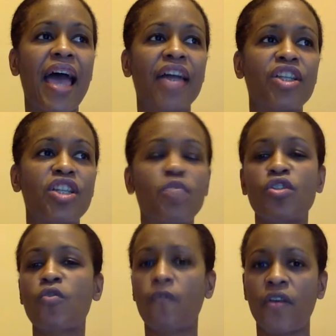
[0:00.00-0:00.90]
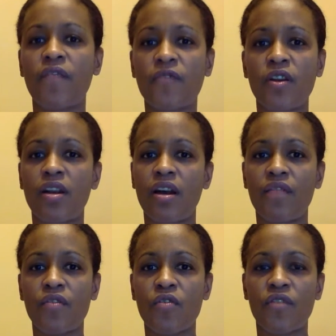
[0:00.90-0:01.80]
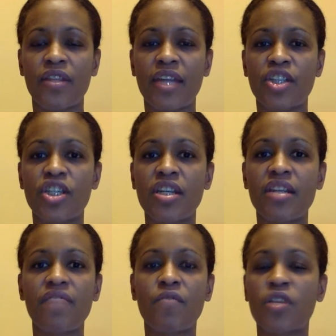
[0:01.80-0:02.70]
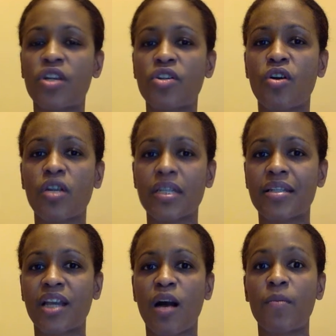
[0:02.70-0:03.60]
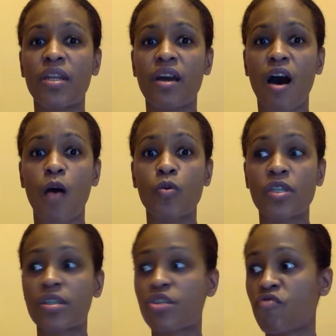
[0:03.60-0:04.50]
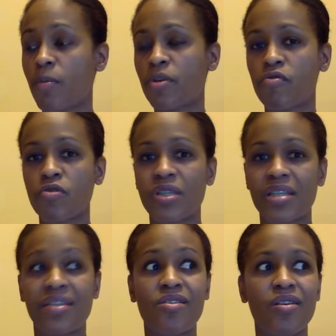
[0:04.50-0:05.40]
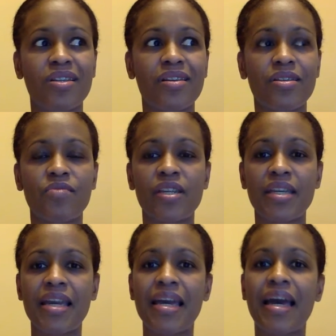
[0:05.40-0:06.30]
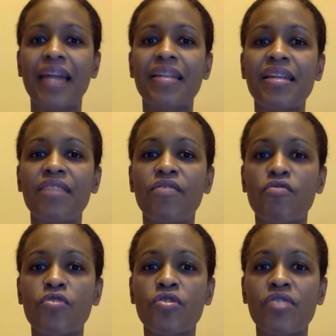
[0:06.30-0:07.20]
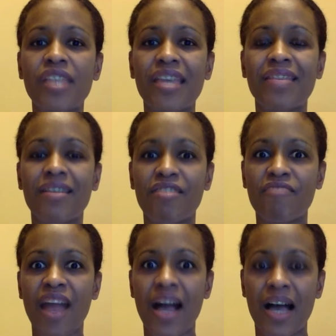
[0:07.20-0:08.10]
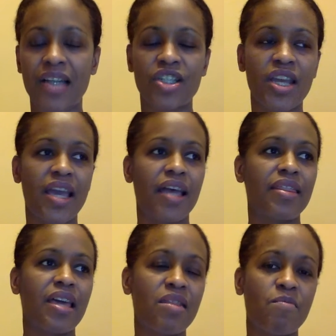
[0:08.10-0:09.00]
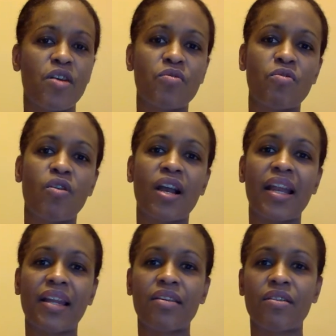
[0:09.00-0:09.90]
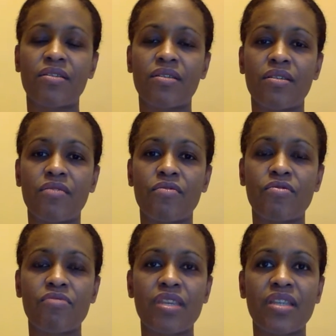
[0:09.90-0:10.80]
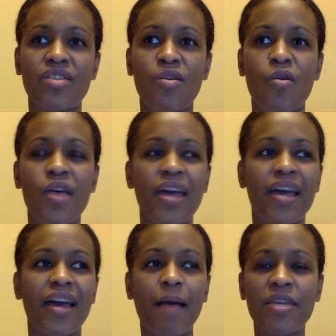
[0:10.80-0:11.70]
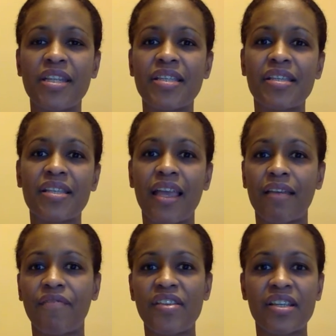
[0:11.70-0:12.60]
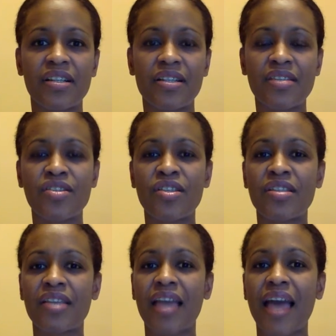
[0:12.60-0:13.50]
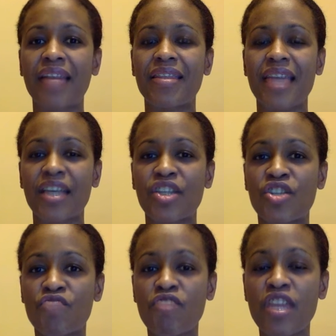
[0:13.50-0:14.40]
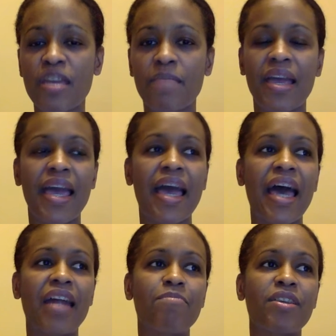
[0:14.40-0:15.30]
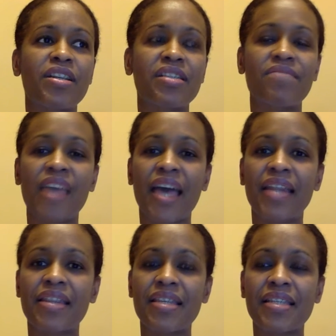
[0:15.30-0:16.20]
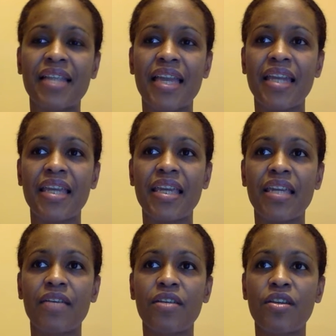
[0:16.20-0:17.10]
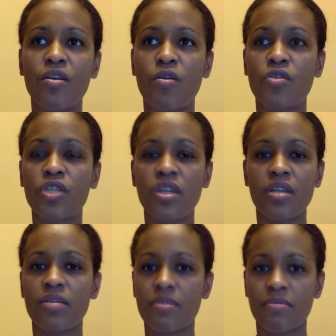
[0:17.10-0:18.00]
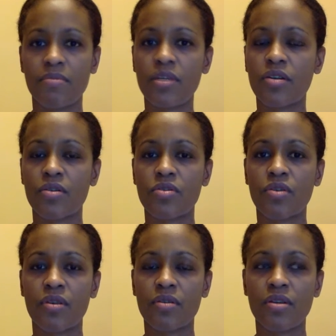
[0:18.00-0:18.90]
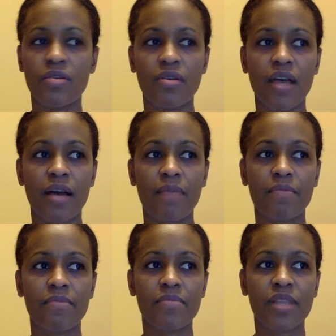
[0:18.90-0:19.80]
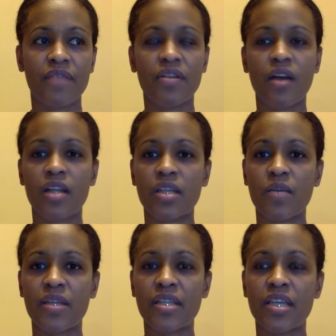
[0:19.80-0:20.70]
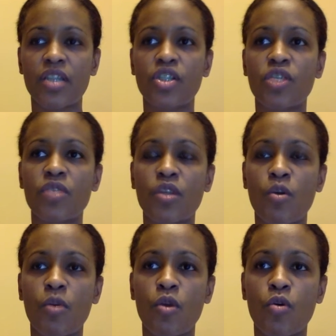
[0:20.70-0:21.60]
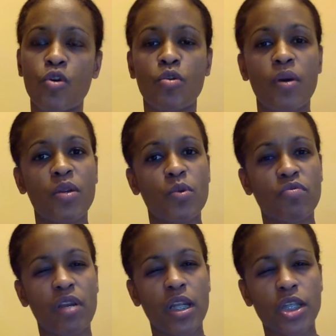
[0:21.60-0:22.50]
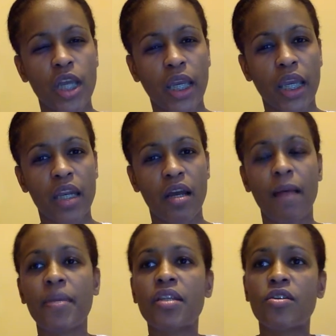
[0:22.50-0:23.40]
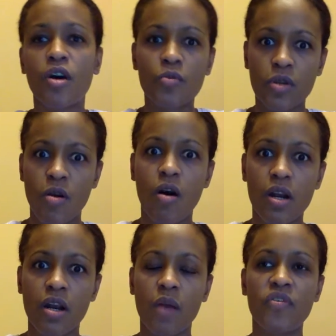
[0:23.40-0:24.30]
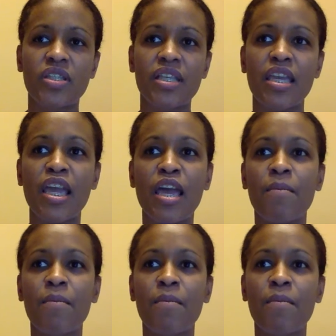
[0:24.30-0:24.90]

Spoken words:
And she was so fearful of COVID that she didn't even want her daughter to come in the house to drop the groceries. The daughter literally had to leave the groceries in the garage and then the mother would go and collect the groceries. So, I mean, this is like physical distancing at the extreme. And because of that, this lady, you know, she, you know, took, you know, suffered the consequences. She was at home alone. Nobody was really checking in. I mean, the daughter would call her, obviously,